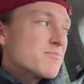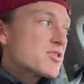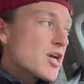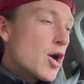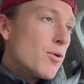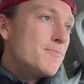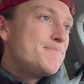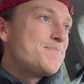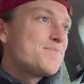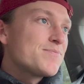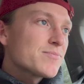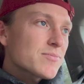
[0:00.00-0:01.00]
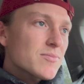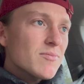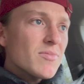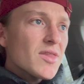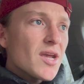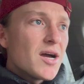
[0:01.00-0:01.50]
So,
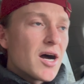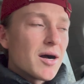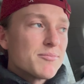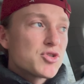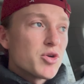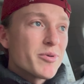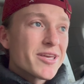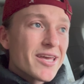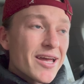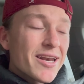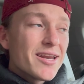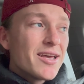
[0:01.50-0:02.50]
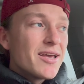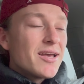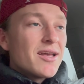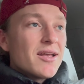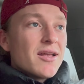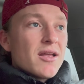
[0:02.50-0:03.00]
to begin,
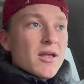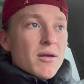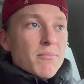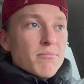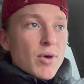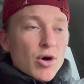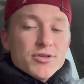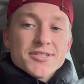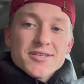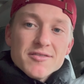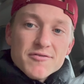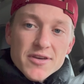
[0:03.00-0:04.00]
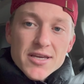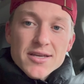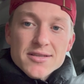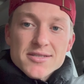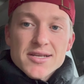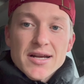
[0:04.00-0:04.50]
most
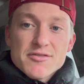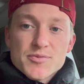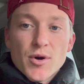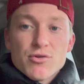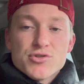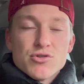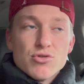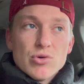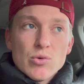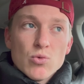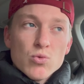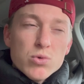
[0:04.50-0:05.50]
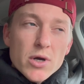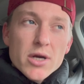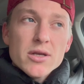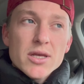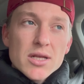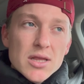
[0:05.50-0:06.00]
Slovenes that I've spoke to
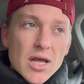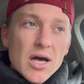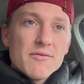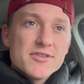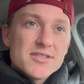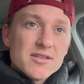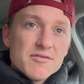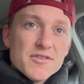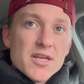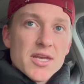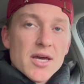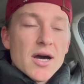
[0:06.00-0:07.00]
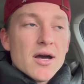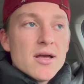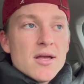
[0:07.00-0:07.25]
really love Slovenia.